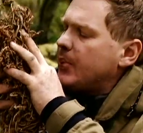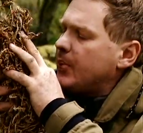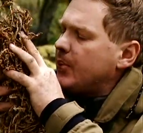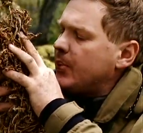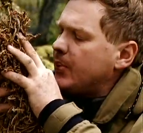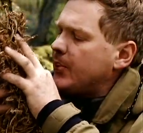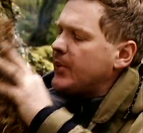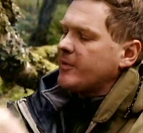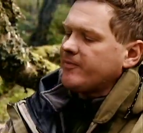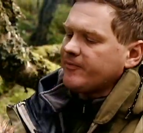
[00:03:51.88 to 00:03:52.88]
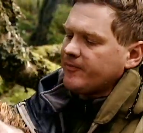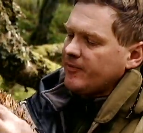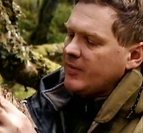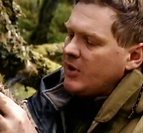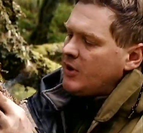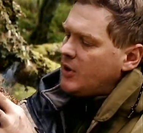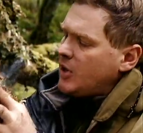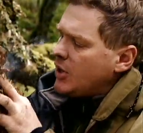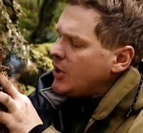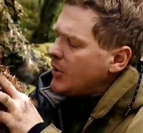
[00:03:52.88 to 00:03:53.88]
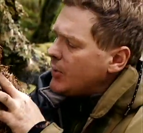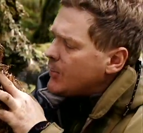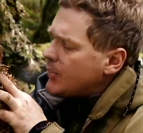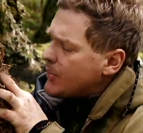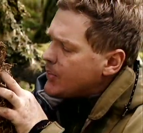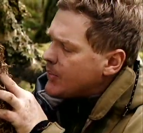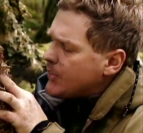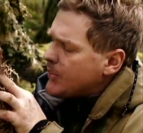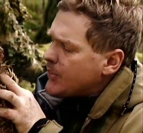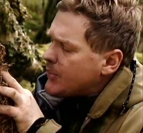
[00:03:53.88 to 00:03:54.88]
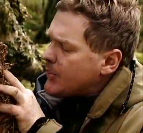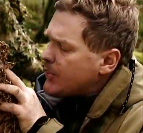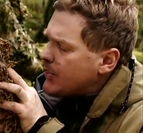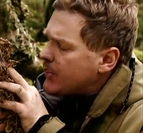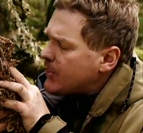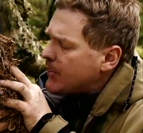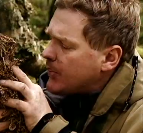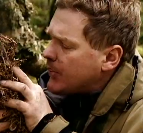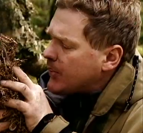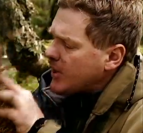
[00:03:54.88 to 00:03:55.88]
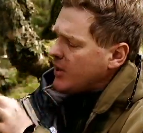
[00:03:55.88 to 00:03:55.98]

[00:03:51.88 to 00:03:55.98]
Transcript: (silence)